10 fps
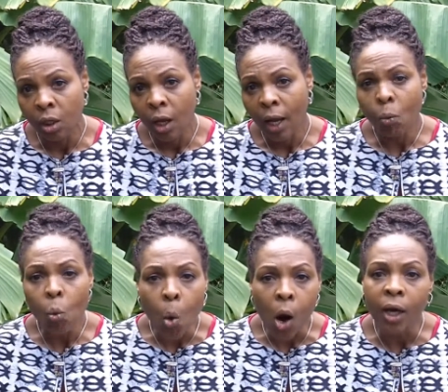
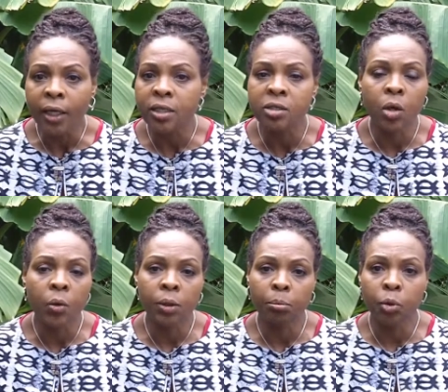and why it's so
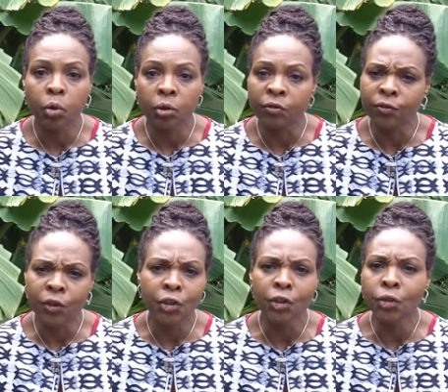important for
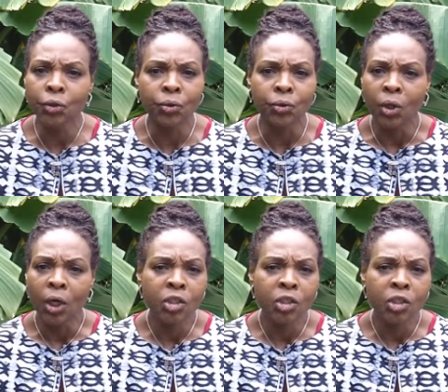you